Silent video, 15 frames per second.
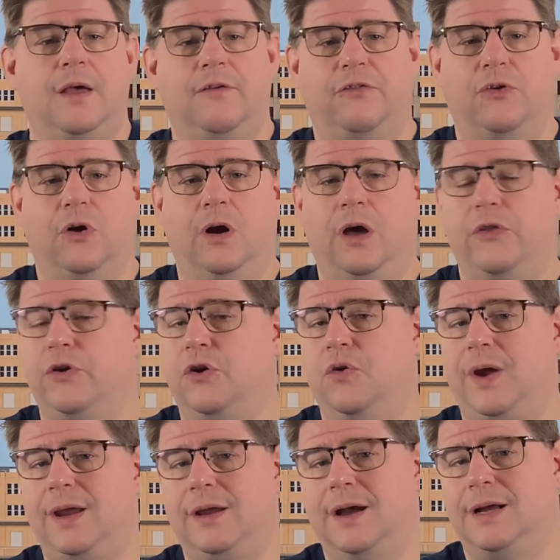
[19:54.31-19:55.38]
For other
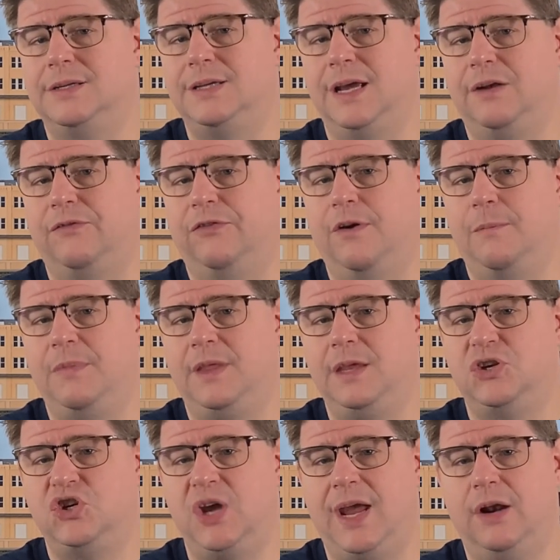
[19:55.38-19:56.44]
great content from the
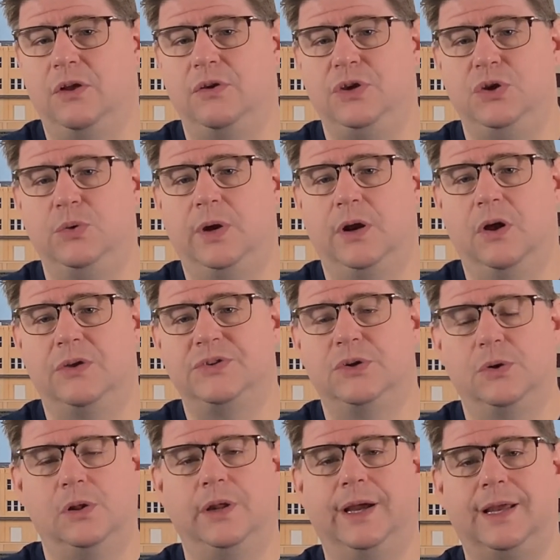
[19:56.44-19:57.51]
channel, you can
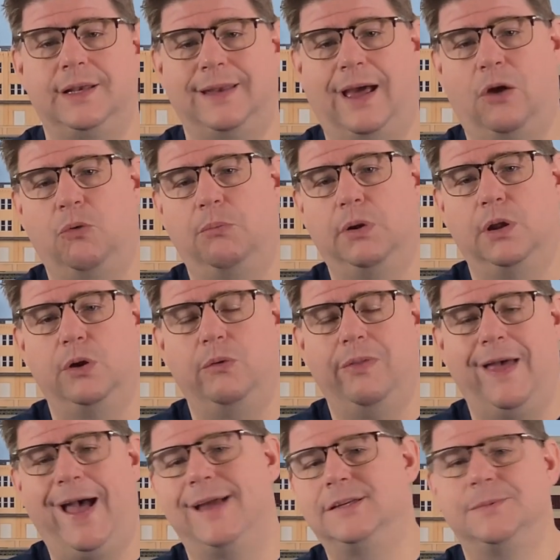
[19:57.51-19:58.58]
also click down below
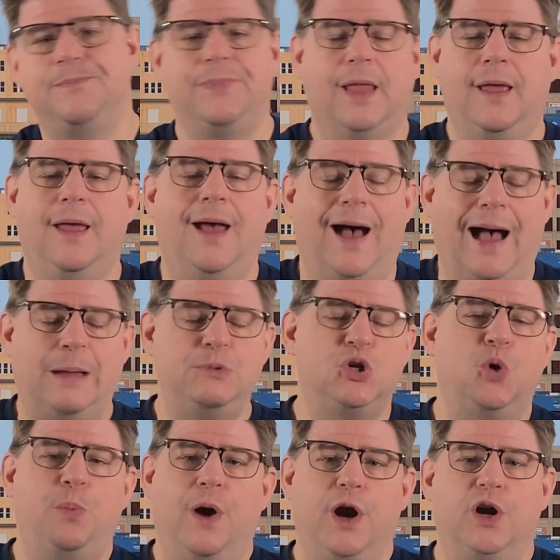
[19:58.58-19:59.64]
that. I'm
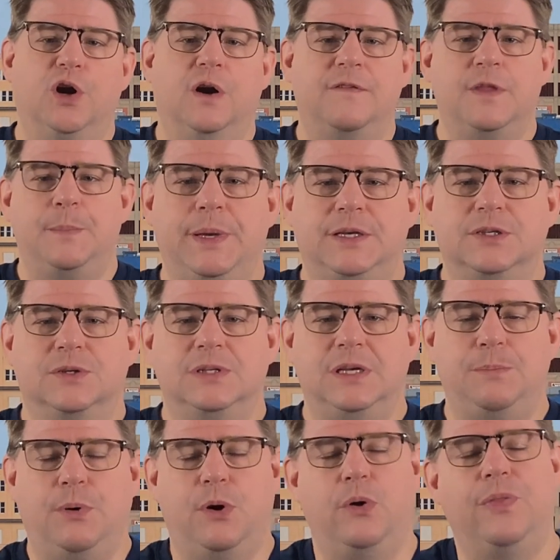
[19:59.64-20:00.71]
Joe Parker Pixel
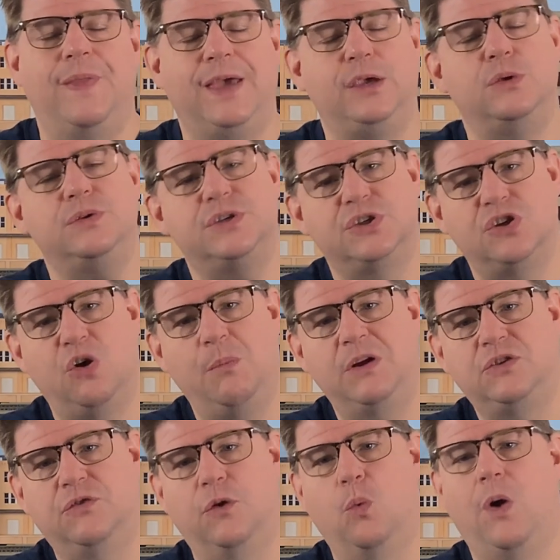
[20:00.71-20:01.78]
Depot. Thank you so
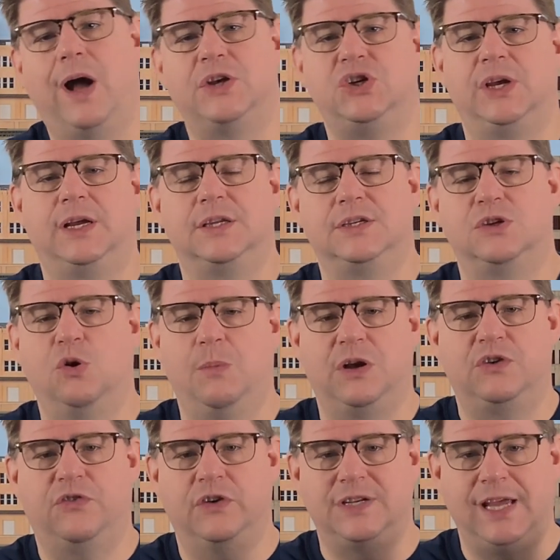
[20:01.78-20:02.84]
much for watching and so
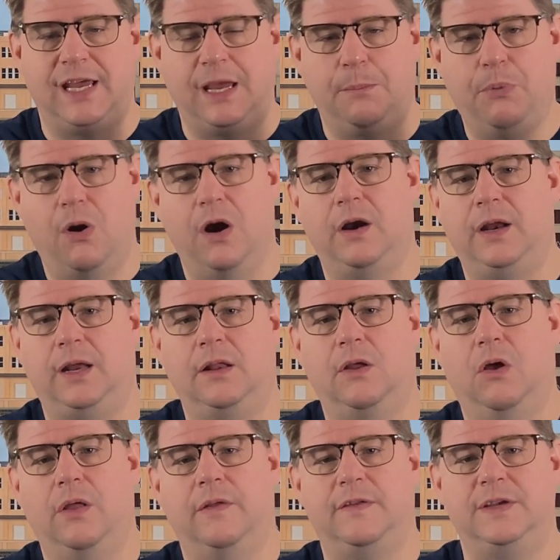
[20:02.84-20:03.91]
much for taking part in
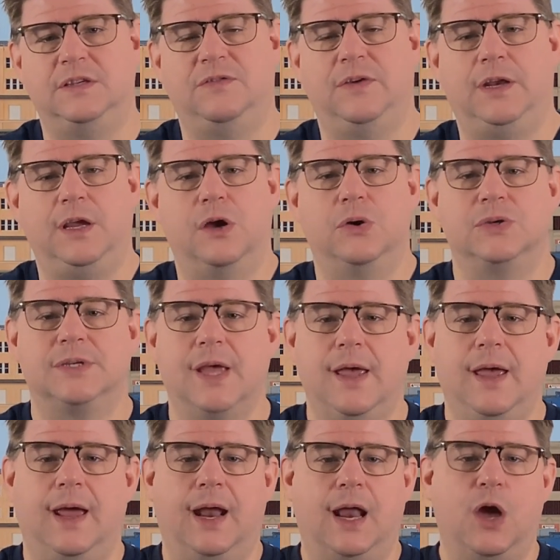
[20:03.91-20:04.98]
all of these videos,
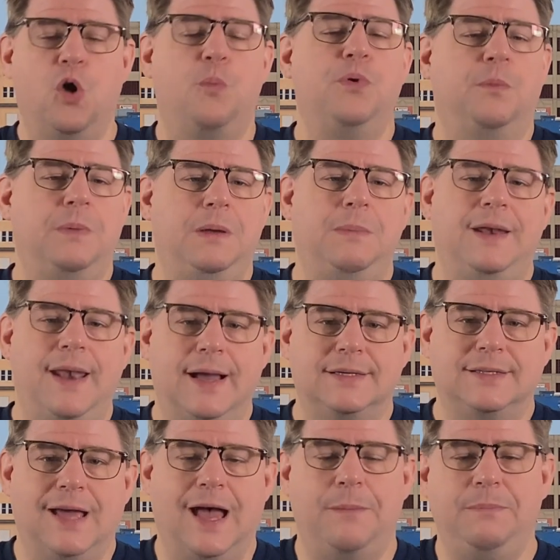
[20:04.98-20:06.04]
and I hope you'll meet me
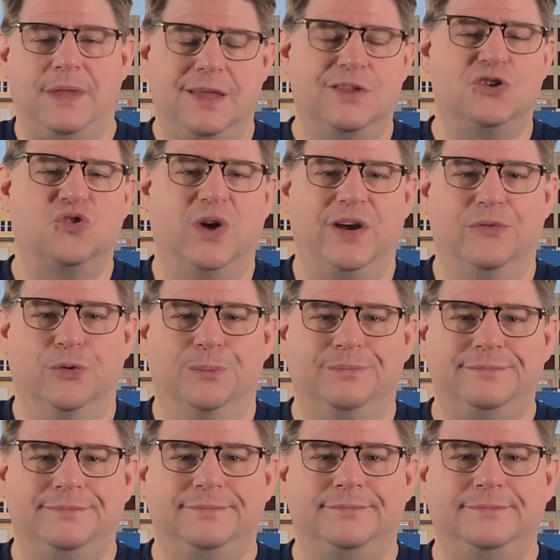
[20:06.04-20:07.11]
next time in the train room.